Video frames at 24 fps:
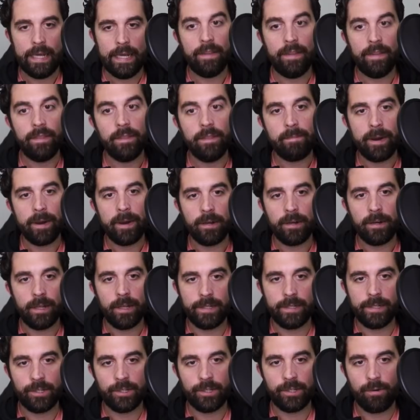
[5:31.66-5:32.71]
In the Parallel
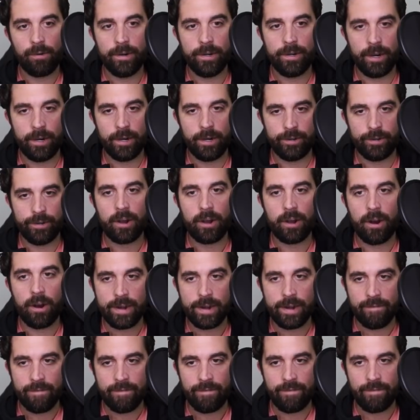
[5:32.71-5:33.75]
Discord, under card
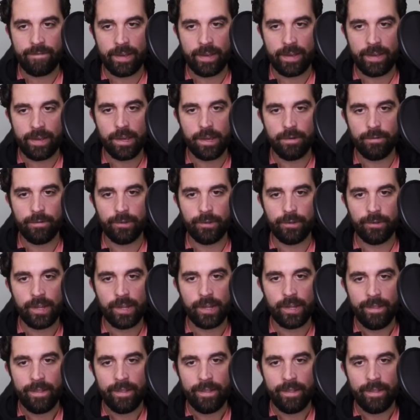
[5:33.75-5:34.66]
FAQs,